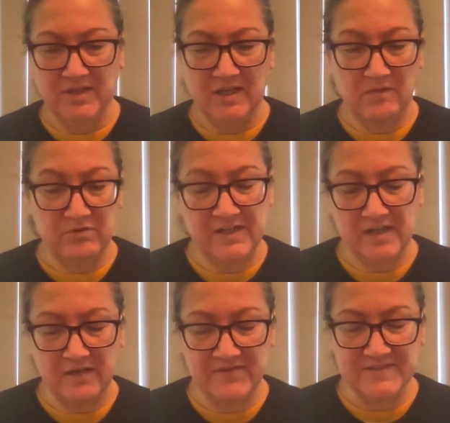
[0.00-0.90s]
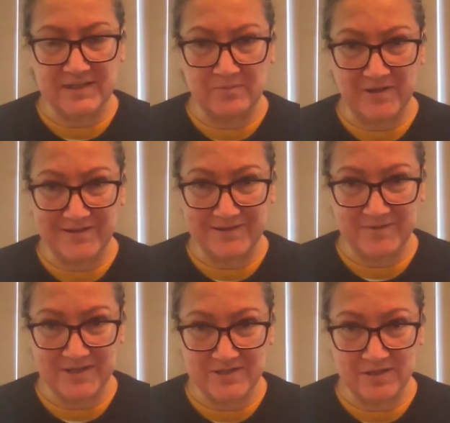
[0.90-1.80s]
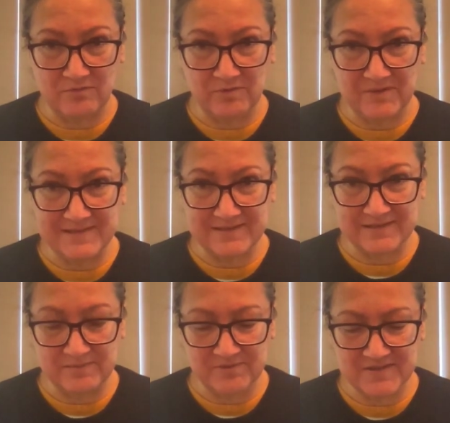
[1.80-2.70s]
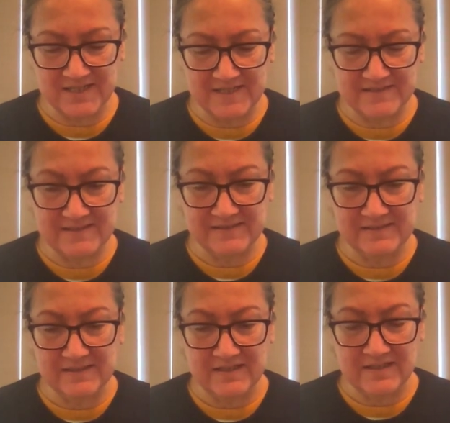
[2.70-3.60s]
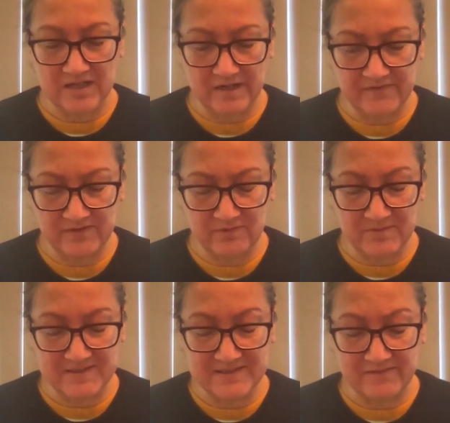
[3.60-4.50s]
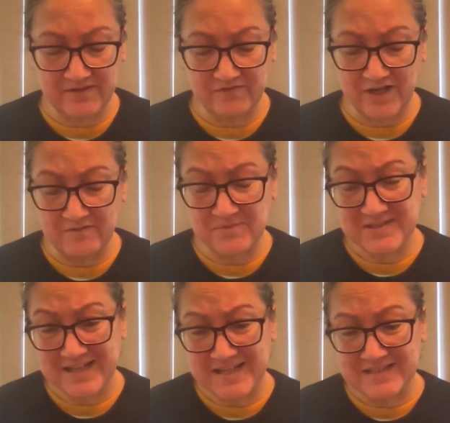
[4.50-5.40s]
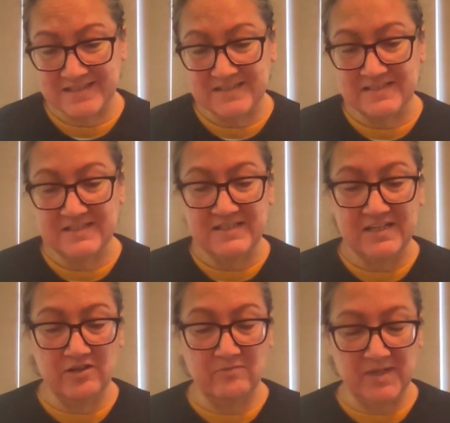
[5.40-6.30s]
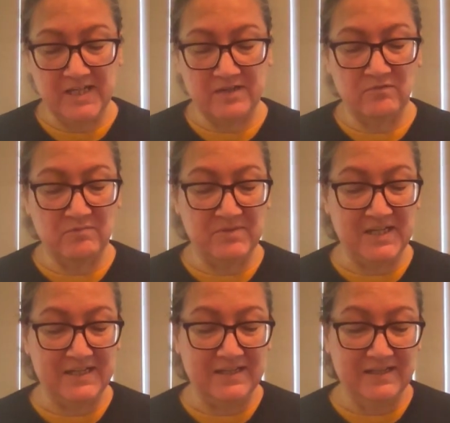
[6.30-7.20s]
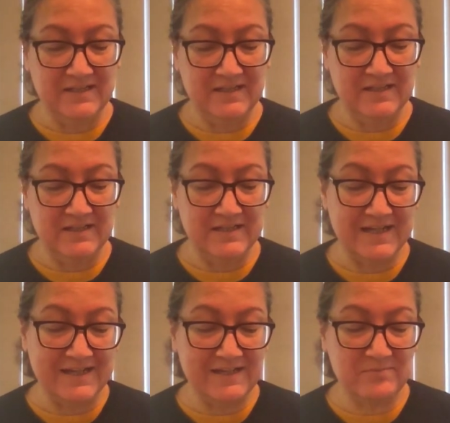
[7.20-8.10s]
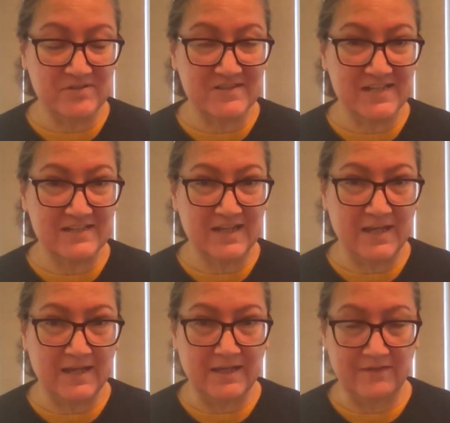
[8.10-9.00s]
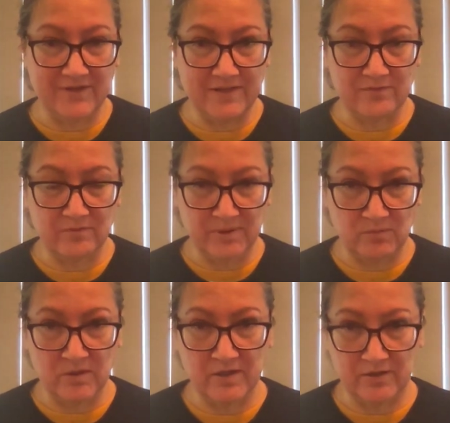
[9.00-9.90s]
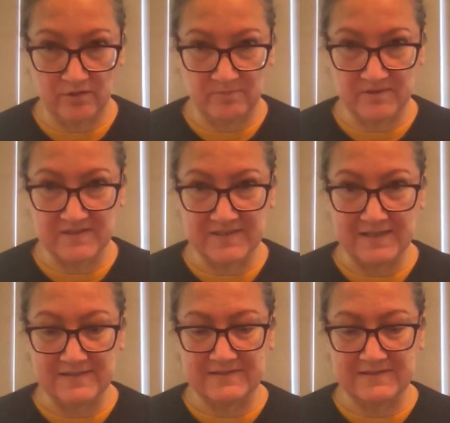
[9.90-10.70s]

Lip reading: a pre-novice, that participation would be 60%. Novice would be 75%. Intermediate would be 90%, and advanced would be 100%.